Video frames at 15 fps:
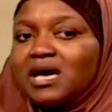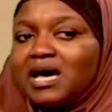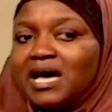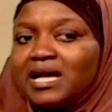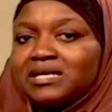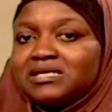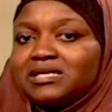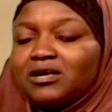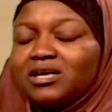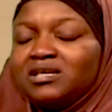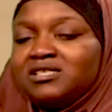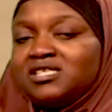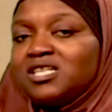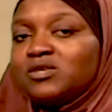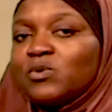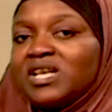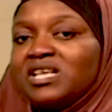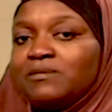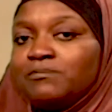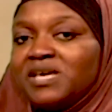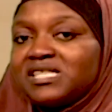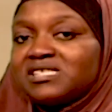And indeed, when
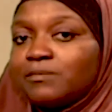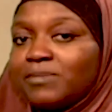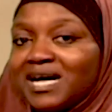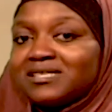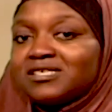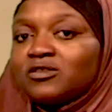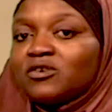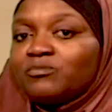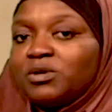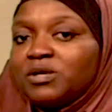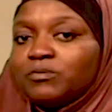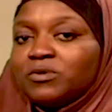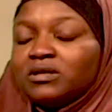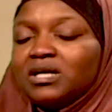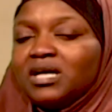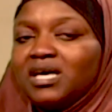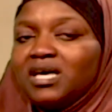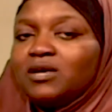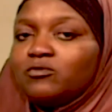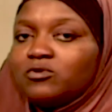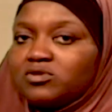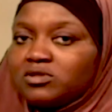he meets a party of people,
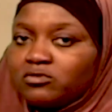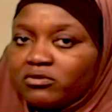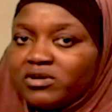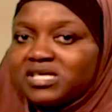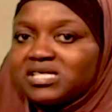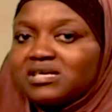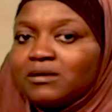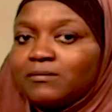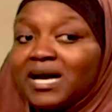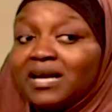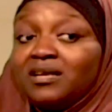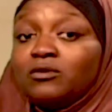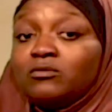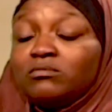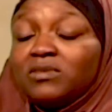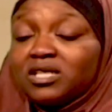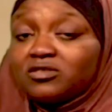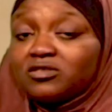he would greet them and he would make